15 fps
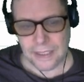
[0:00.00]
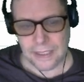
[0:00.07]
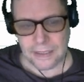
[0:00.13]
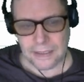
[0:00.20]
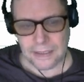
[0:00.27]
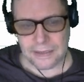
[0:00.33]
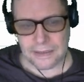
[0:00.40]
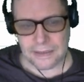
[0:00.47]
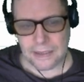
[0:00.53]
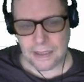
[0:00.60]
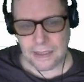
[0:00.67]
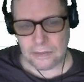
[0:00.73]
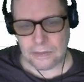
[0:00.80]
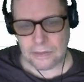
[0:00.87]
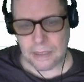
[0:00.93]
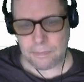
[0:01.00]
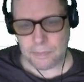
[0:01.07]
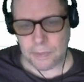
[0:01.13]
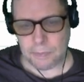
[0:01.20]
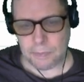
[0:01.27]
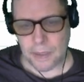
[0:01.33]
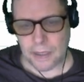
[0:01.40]
Let's see how deep
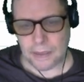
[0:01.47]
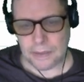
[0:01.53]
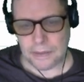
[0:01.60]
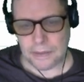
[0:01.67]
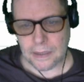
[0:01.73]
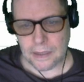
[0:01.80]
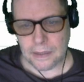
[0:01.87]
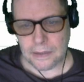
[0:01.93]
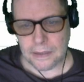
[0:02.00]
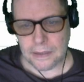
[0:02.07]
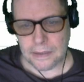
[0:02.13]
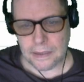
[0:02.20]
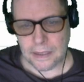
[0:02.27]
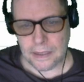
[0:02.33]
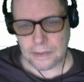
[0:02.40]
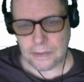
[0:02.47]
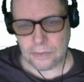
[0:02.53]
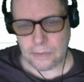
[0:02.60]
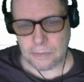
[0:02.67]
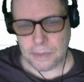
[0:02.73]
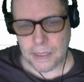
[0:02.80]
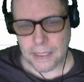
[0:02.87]
the pockets are of these guys who
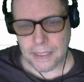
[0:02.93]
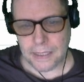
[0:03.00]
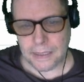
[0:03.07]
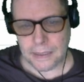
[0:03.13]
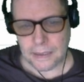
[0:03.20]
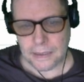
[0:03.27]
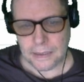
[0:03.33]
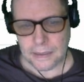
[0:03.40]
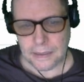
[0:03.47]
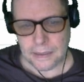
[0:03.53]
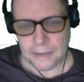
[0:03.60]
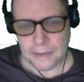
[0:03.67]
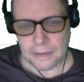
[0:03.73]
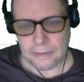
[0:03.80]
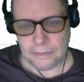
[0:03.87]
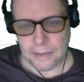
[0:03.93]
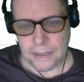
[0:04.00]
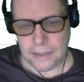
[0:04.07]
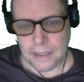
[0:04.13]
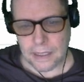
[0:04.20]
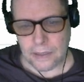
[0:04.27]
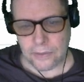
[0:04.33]
are buying. Right
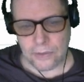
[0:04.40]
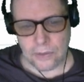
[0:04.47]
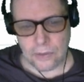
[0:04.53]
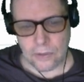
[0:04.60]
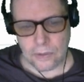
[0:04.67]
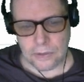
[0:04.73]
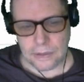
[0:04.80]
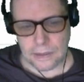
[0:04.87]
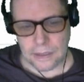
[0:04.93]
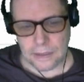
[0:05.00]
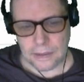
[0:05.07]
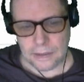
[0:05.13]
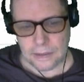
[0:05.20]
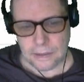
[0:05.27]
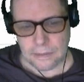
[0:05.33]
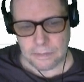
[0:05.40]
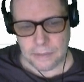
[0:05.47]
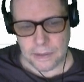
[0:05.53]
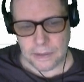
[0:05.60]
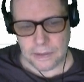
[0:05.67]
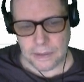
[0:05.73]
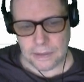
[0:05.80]
now they're holding it,
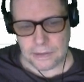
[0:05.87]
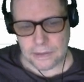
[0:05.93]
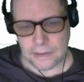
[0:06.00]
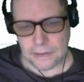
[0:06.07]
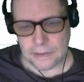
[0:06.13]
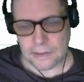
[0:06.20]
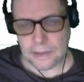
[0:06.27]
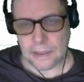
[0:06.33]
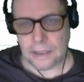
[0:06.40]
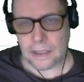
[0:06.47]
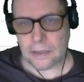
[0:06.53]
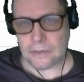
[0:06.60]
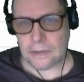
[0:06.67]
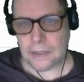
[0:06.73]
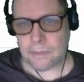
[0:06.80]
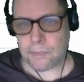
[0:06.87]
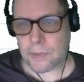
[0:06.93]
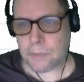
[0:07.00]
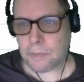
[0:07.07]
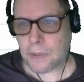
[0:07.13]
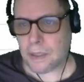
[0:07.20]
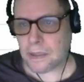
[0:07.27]
but let's just see how deep
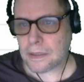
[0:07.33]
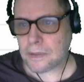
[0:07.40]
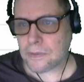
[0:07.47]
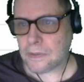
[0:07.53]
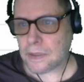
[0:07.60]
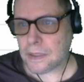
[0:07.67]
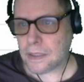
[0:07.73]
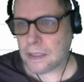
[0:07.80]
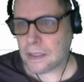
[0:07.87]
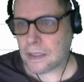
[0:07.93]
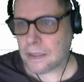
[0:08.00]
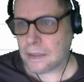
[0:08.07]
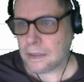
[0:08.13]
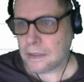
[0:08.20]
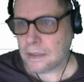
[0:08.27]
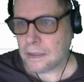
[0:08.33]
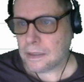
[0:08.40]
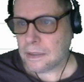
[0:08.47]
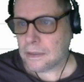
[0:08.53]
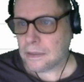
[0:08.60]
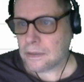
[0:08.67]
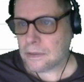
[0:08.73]
their pockets really are.
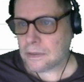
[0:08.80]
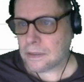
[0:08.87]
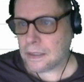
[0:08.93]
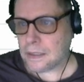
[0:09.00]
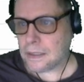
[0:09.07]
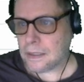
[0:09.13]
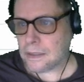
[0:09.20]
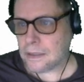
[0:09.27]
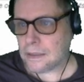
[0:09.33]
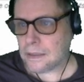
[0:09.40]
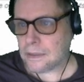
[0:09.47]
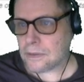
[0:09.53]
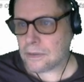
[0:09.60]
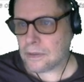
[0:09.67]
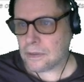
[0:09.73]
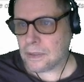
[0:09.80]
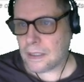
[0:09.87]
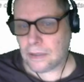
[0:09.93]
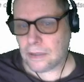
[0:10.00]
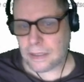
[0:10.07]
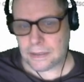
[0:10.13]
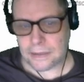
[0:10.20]
Okay, so
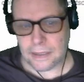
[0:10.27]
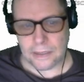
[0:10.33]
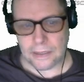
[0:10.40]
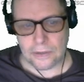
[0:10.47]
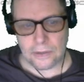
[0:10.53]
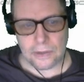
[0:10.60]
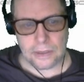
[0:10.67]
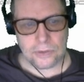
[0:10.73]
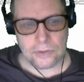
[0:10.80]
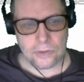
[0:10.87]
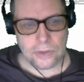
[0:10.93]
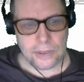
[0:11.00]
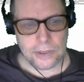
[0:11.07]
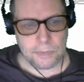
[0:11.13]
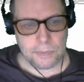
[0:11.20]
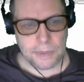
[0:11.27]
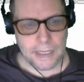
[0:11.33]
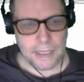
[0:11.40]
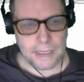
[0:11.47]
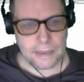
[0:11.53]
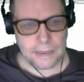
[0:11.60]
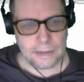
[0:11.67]
now let's take a look at Deutsche
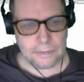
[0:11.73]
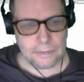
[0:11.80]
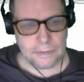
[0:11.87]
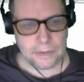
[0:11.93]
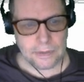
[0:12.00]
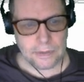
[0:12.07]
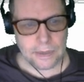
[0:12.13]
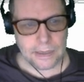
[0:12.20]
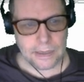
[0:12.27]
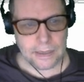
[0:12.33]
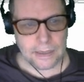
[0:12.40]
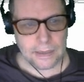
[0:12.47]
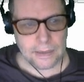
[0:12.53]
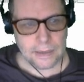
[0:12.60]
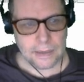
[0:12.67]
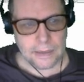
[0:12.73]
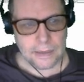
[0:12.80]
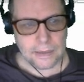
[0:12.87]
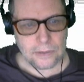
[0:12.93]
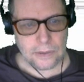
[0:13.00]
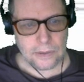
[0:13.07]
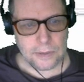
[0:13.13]
Bank real quick here.
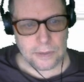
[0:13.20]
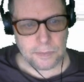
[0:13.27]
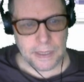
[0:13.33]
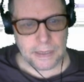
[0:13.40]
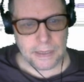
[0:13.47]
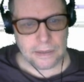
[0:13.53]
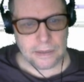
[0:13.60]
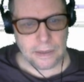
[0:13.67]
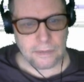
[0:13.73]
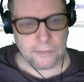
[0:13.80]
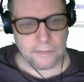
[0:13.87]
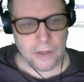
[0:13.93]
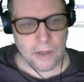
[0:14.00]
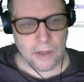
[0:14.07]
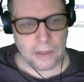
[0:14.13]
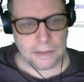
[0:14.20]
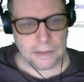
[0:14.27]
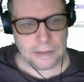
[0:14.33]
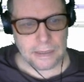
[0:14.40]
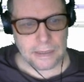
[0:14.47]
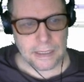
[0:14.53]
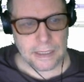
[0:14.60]
Deutsche Bank's on the fall
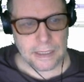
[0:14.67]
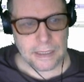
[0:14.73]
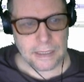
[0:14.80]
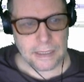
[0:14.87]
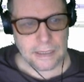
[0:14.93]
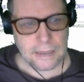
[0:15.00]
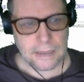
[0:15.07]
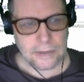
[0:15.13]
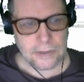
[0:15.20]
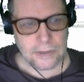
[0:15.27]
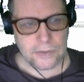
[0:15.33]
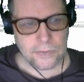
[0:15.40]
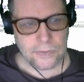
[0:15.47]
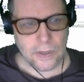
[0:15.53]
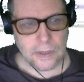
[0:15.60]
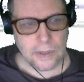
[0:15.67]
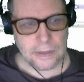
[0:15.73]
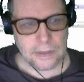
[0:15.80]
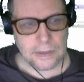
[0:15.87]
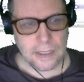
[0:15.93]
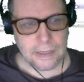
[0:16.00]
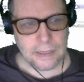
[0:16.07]
today. She's
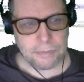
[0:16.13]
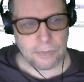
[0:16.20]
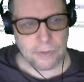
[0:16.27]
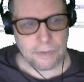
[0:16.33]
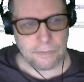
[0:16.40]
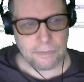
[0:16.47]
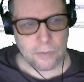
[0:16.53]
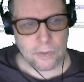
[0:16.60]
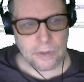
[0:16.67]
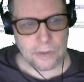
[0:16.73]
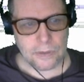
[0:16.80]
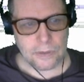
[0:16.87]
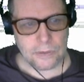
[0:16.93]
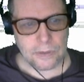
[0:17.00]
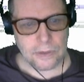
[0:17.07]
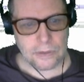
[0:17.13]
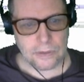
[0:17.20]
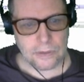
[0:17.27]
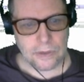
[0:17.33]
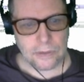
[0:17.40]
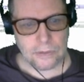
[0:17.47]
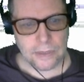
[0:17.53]
fallen 9.42
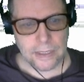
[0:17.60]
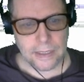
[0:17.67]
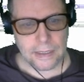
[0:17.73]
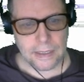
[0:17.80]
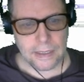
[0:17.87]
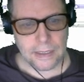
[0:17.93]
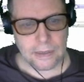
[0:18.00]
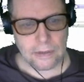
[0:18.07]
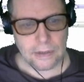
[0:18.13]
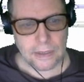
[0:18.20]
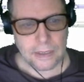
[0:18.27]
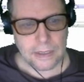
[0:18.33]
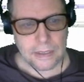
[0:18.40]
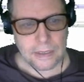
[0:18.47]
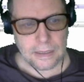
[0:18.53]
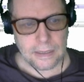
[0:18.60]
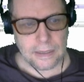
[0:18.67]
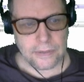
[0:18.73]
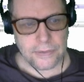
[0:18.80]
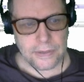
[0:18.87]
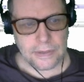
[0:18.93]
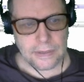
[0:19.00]
euro right
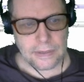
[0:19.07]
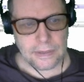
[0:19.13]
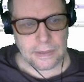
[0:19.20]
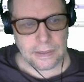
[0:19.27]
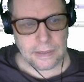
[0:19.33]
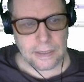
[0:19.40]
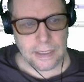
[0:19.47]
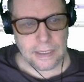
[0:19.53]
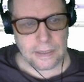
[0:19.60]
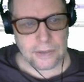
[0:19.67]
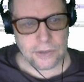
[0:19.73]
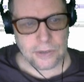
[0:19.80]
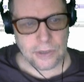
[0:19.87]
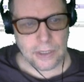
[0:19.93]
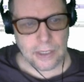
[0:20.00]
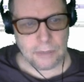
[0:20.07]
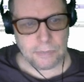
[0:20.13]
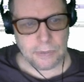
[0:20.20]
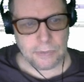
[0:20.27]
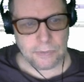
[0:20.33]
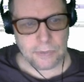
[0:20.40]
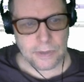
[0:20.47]
now. This is today's chart,
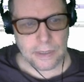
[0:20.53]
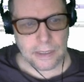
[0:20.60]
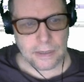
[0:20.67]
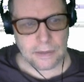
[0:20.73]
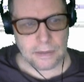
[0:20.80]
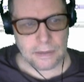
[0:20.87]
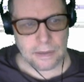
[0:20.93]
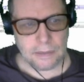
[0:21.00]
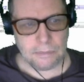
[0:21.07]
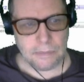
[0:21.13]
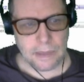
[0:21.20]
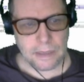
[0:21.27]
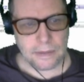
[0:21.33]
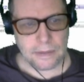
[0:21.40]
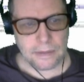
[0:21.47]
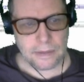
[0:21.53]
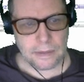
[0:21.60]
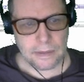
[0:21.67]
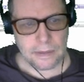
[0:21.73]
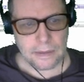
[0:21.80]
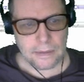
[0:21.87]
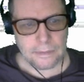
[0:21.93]
but if we take a look at a month,
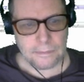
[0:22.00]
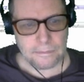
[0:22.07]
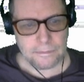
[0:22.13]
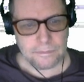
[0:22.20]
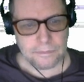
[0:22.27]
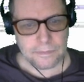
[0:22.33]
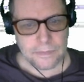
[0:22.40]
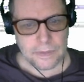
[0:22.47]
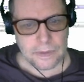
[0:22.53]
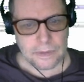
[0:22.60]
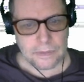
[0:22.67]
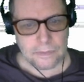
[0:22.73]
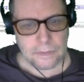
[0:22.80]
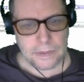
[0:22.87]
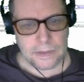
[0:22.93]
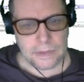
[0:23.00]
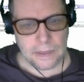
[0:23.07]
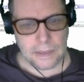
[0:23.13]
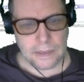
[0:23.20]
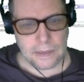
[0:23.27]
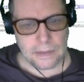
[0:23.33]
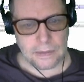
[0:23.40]
we
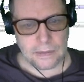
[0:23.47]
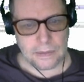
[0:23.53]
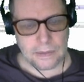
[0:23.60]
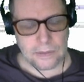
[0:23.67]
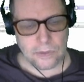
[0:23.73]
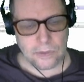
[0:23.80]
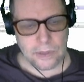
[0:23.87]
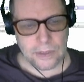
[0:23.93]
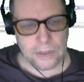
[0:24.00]
see that Deutsche